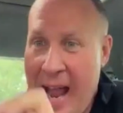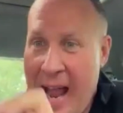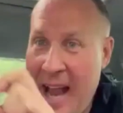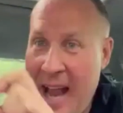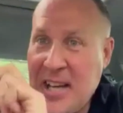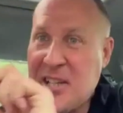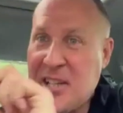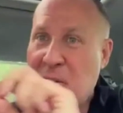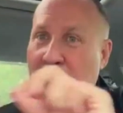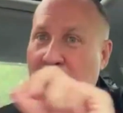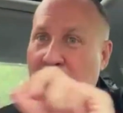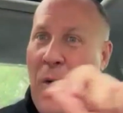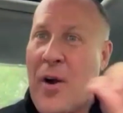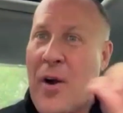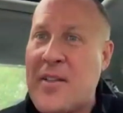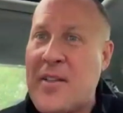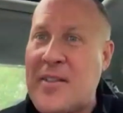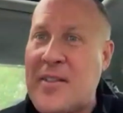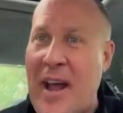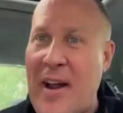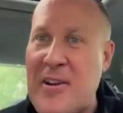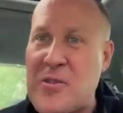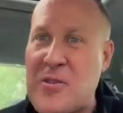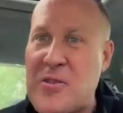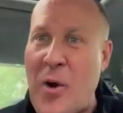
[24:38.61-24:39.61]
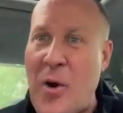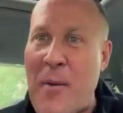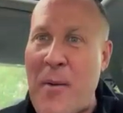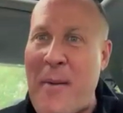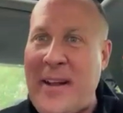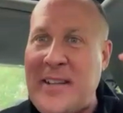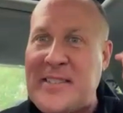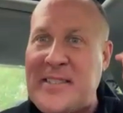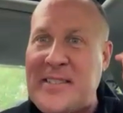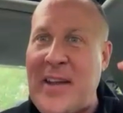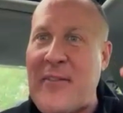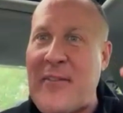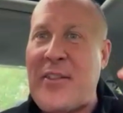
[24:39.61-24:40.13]
I actually wrote it down as one
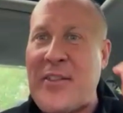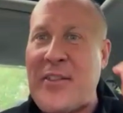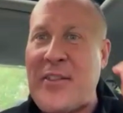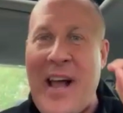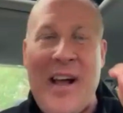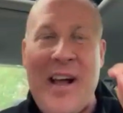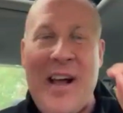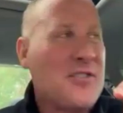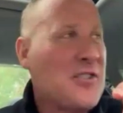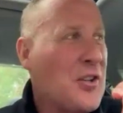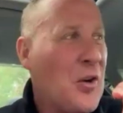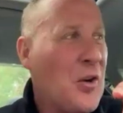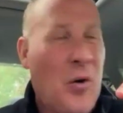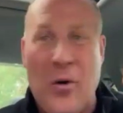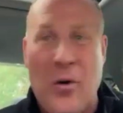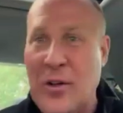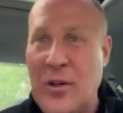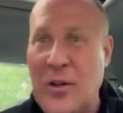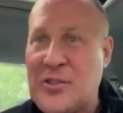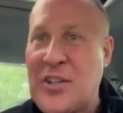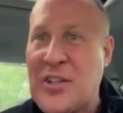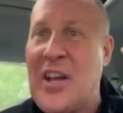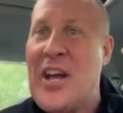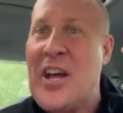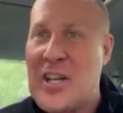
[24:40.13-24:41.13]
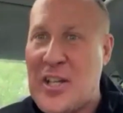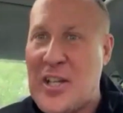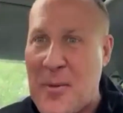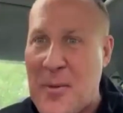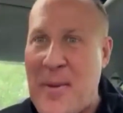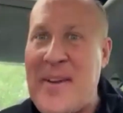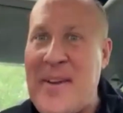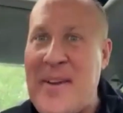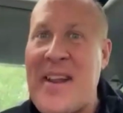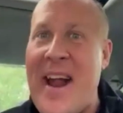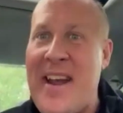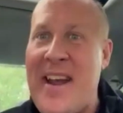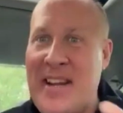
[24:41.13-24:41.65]
of my 7,000 goals
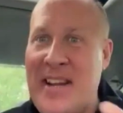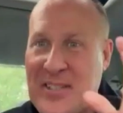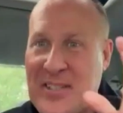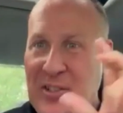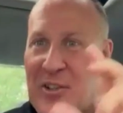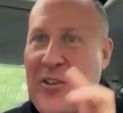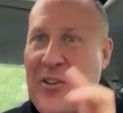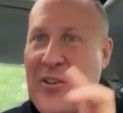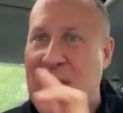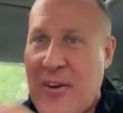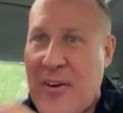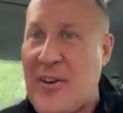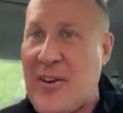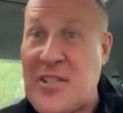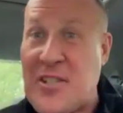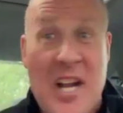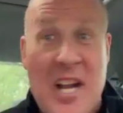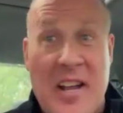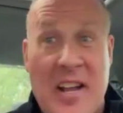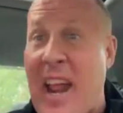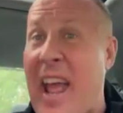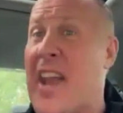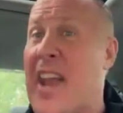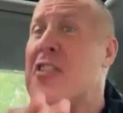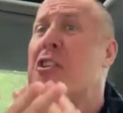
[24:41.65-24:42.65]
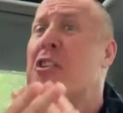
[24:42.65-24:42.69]
to be knighted as Sir Darren Jacklin.